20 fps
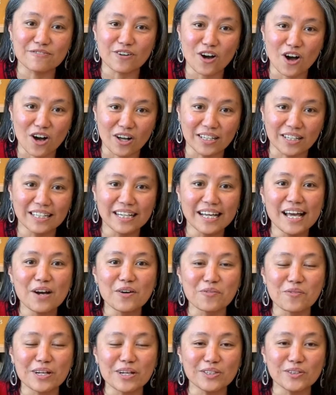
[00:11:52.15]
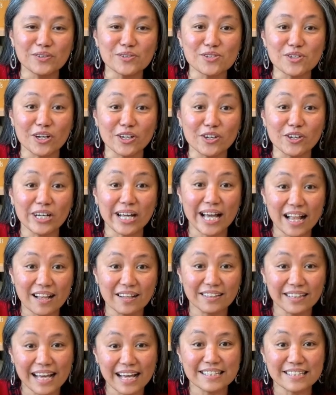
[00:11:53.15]
fall when you start your
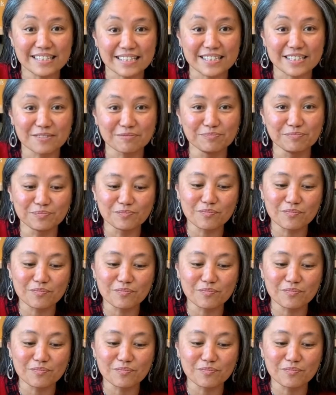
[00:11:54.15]
classes.